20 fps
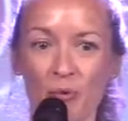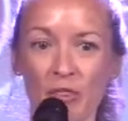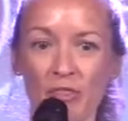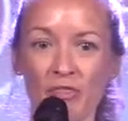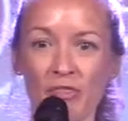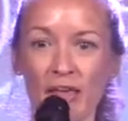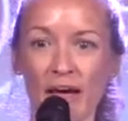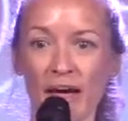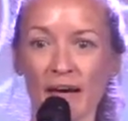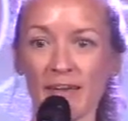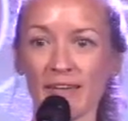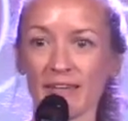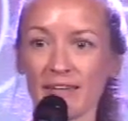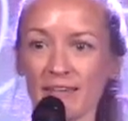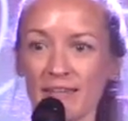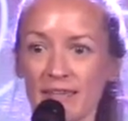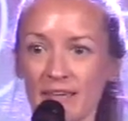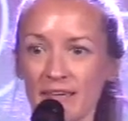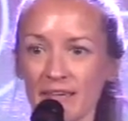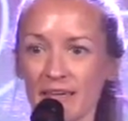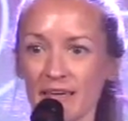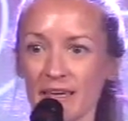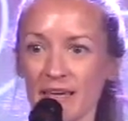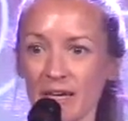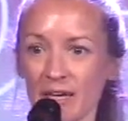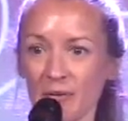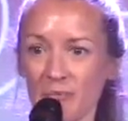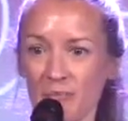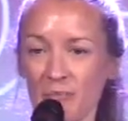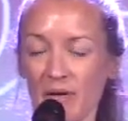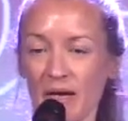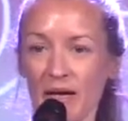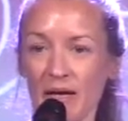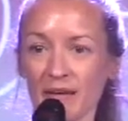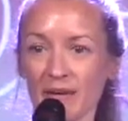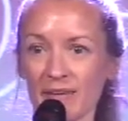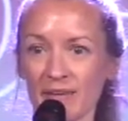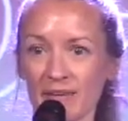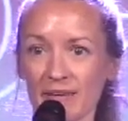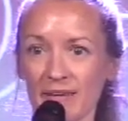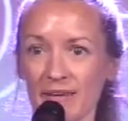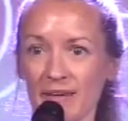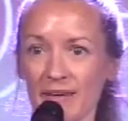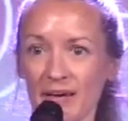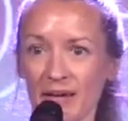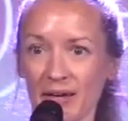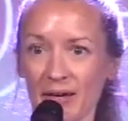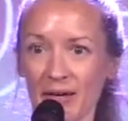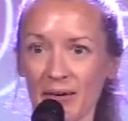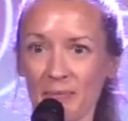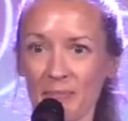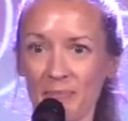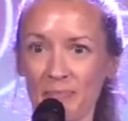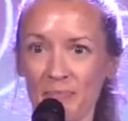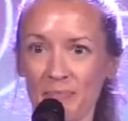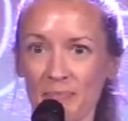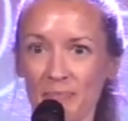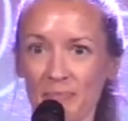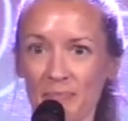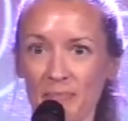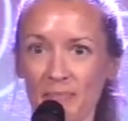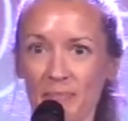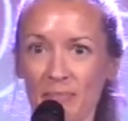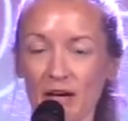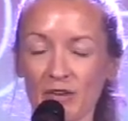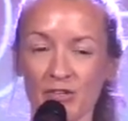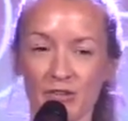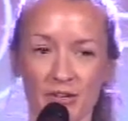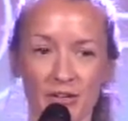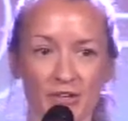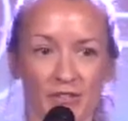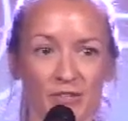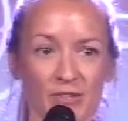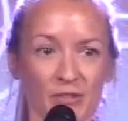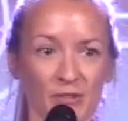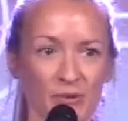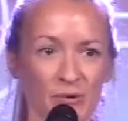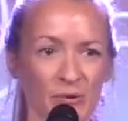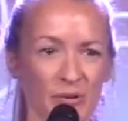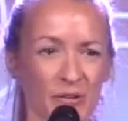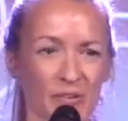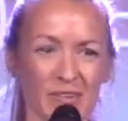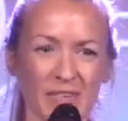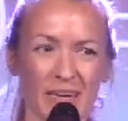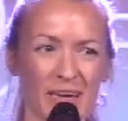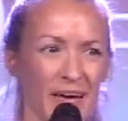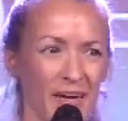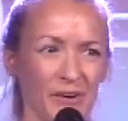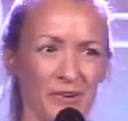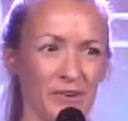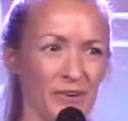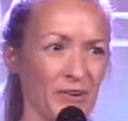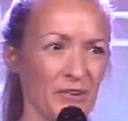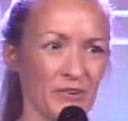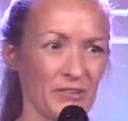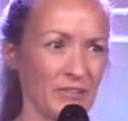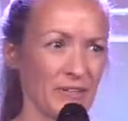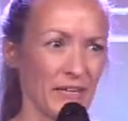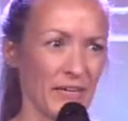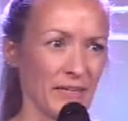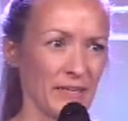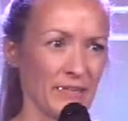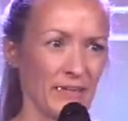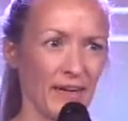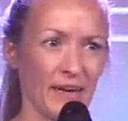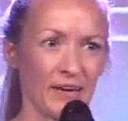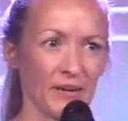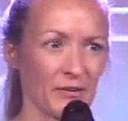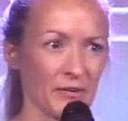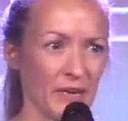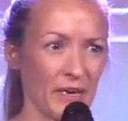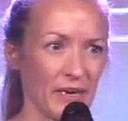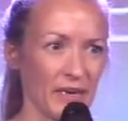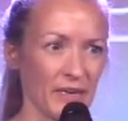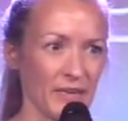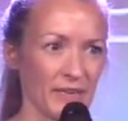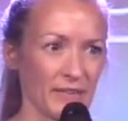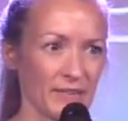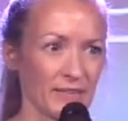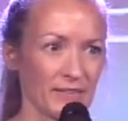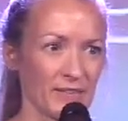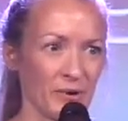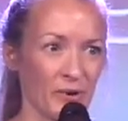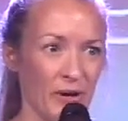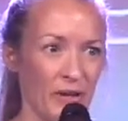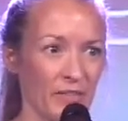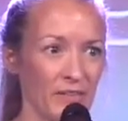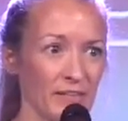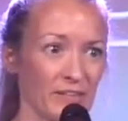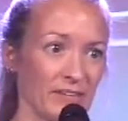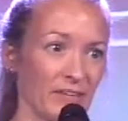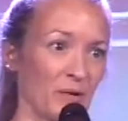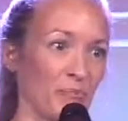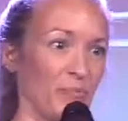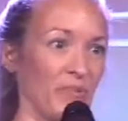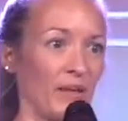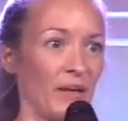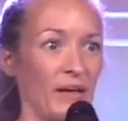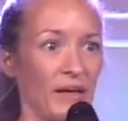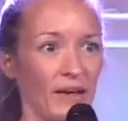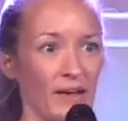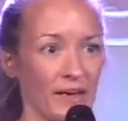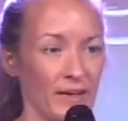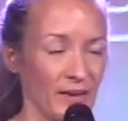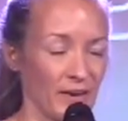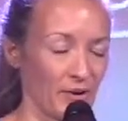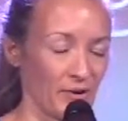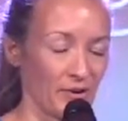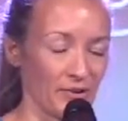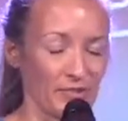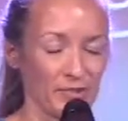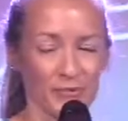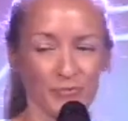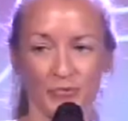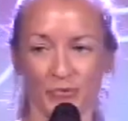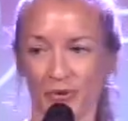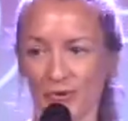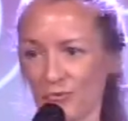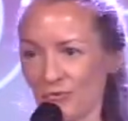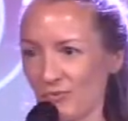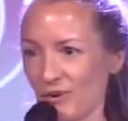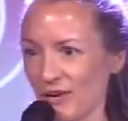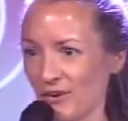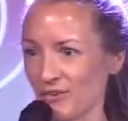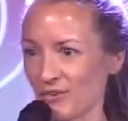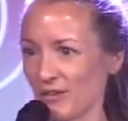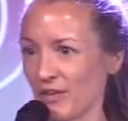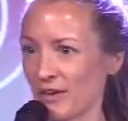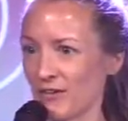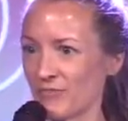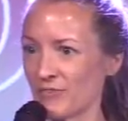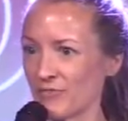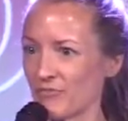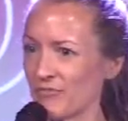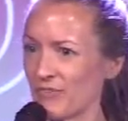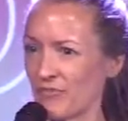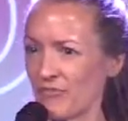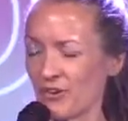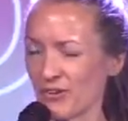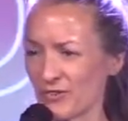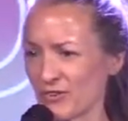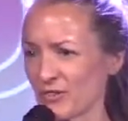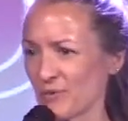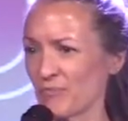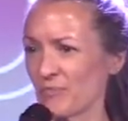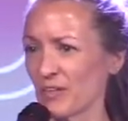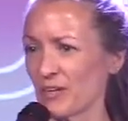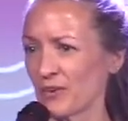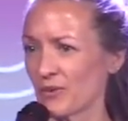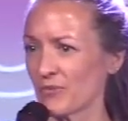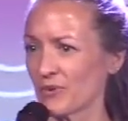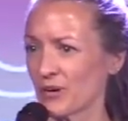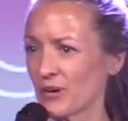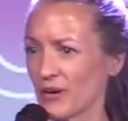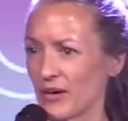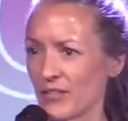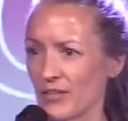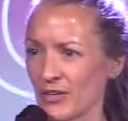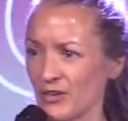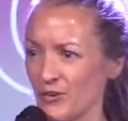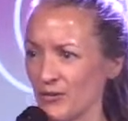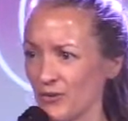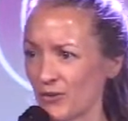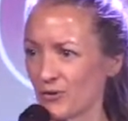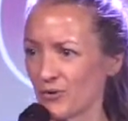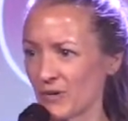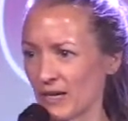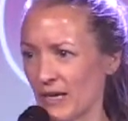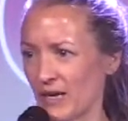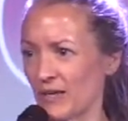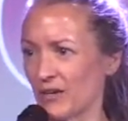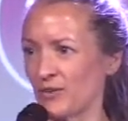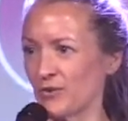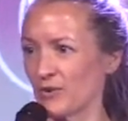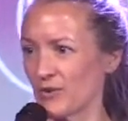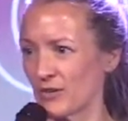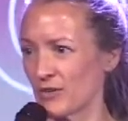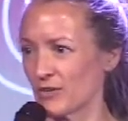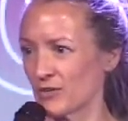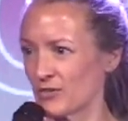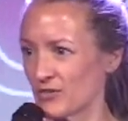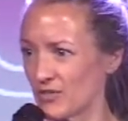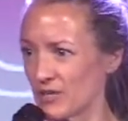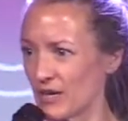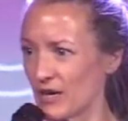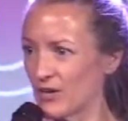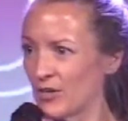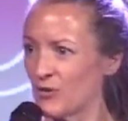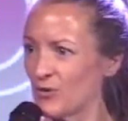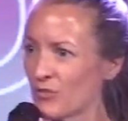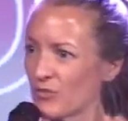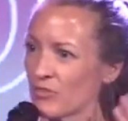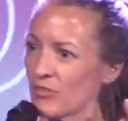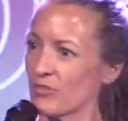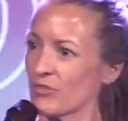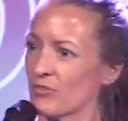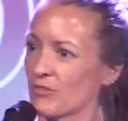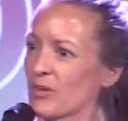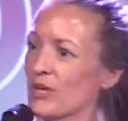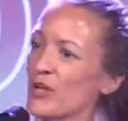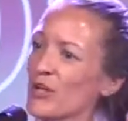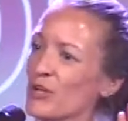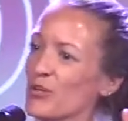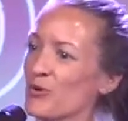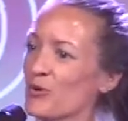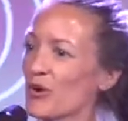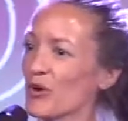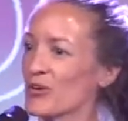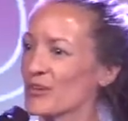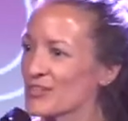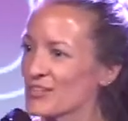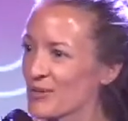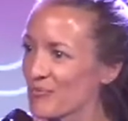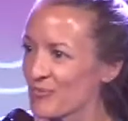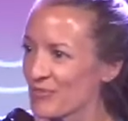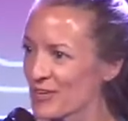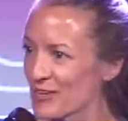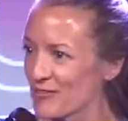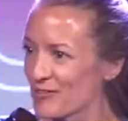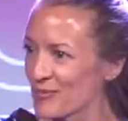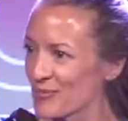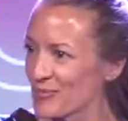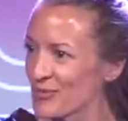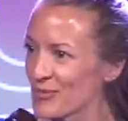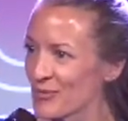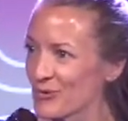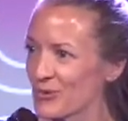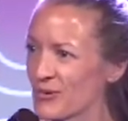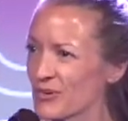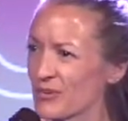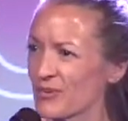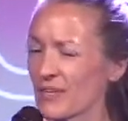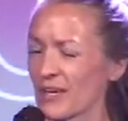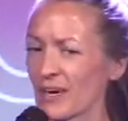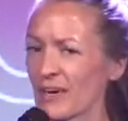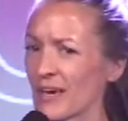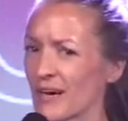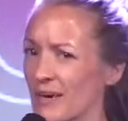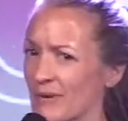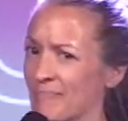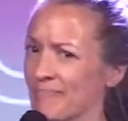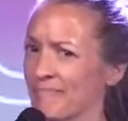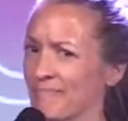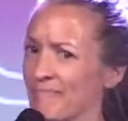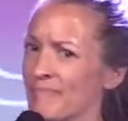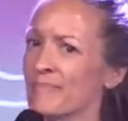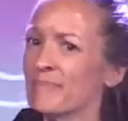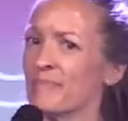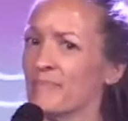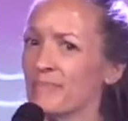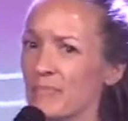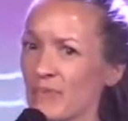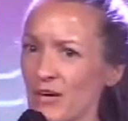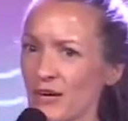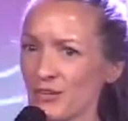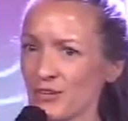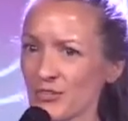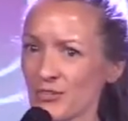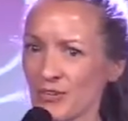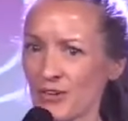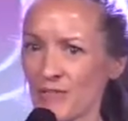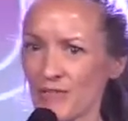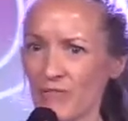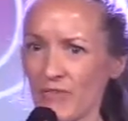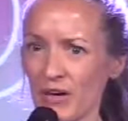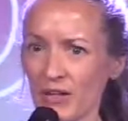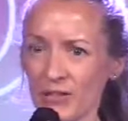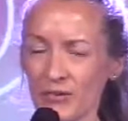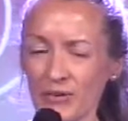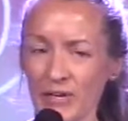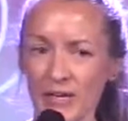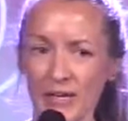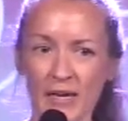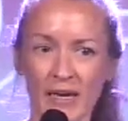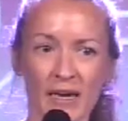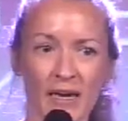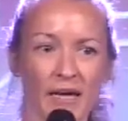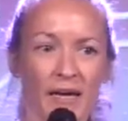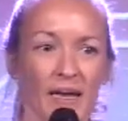when that didn't get met, I took it to the Lord, and I was like, I don't understand. I don't get it. So, and this can apply across the board in your life. If there's something going on that you don't get, you don't understand, you heard something from the Lord, and you're like, not sure I'm following.